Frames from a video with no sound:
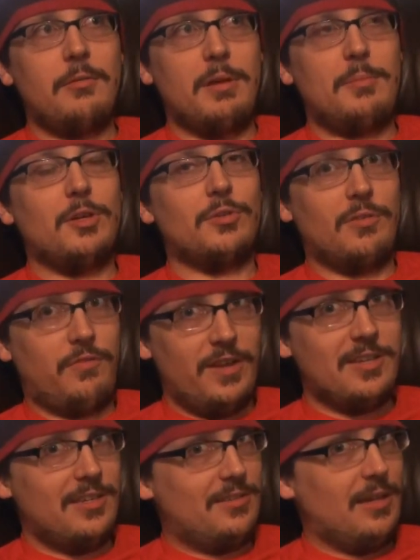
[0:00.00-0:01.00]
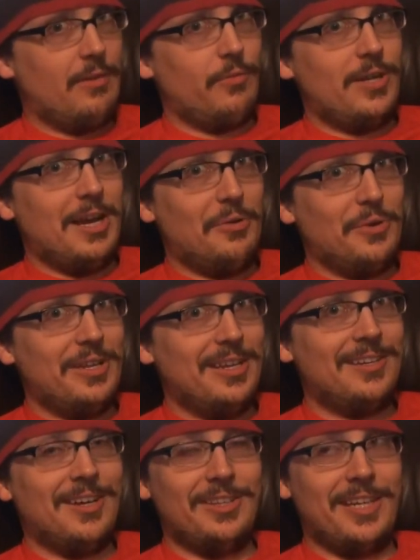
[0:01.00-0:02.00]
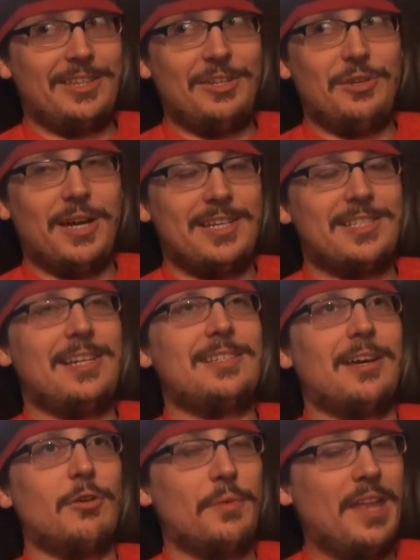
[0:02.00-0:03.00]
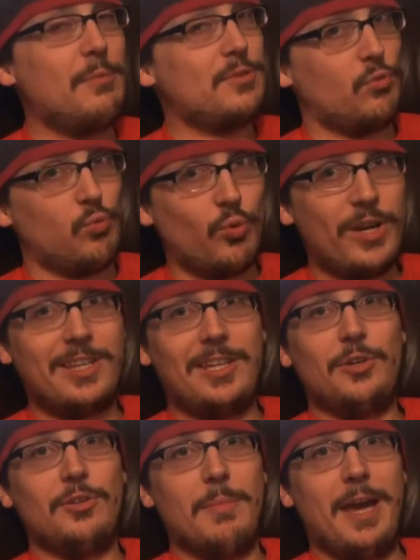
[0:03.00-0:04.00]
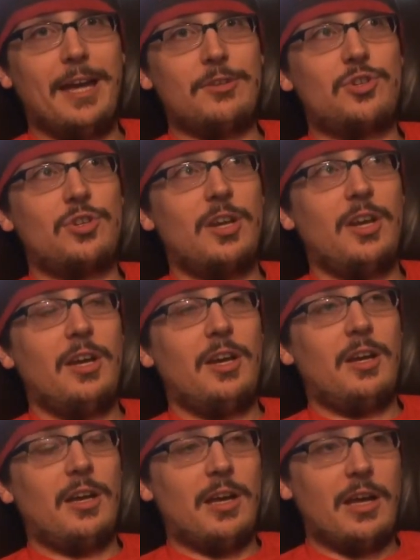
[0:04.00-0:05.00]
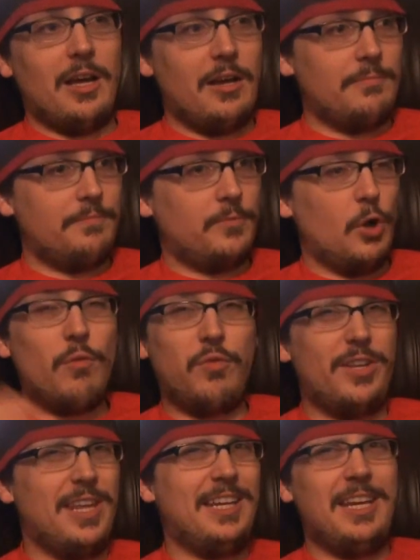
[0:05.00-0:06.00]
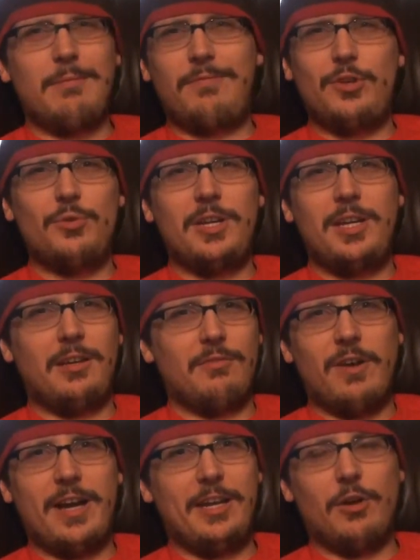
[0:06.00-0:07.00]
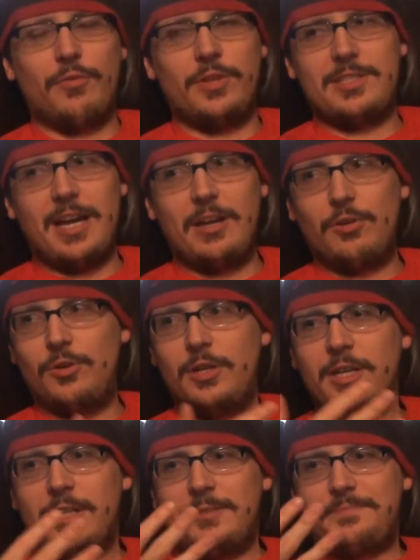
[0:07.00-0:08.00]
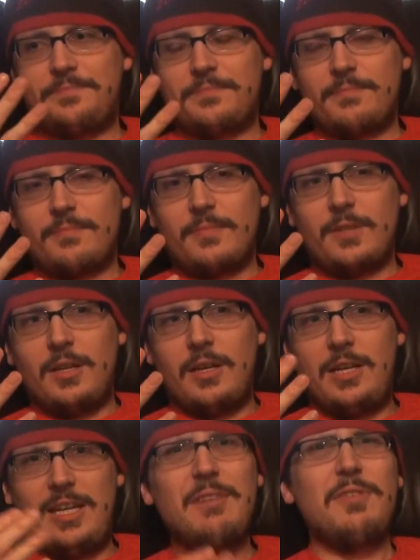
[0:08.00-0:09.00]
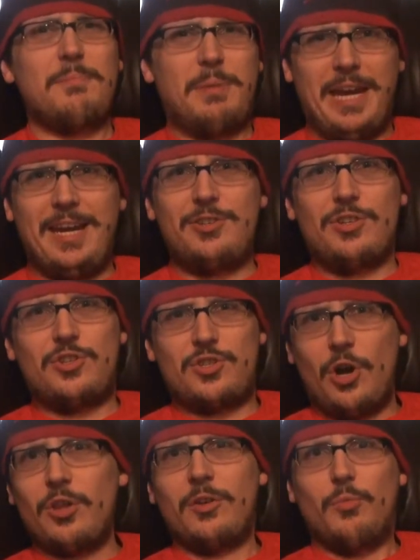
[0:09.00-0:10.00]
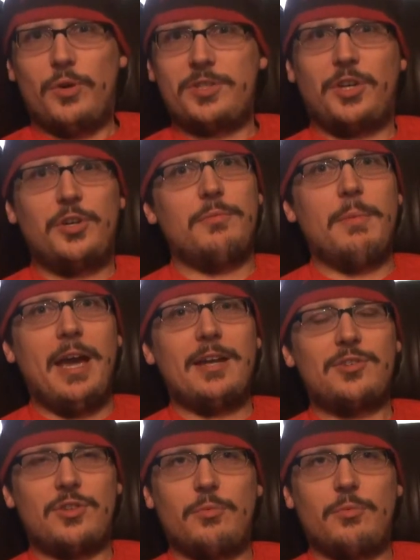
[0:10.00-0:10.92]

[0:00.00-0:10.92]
Maybe he'll defend it every now and then, unlike the United States title. But that was a really good match. Um, hopefully they keep feuding and fighting over the title. Uh, even Paige and Charlotte was a good match.